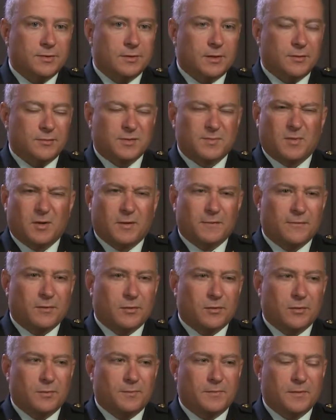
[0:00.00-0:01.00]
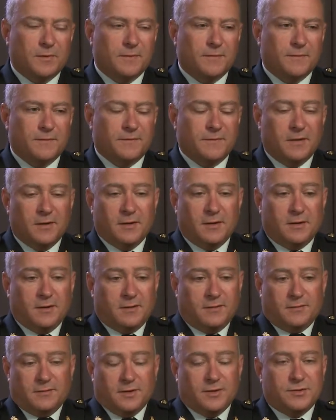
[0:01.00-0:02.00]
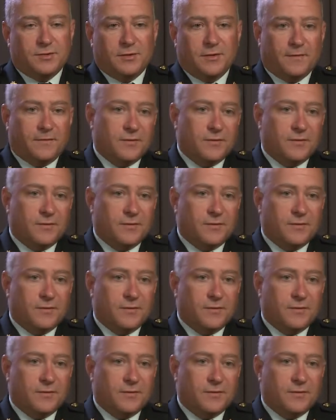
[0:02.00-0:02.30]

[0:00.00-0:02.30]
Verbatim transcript: I was part of a group of literally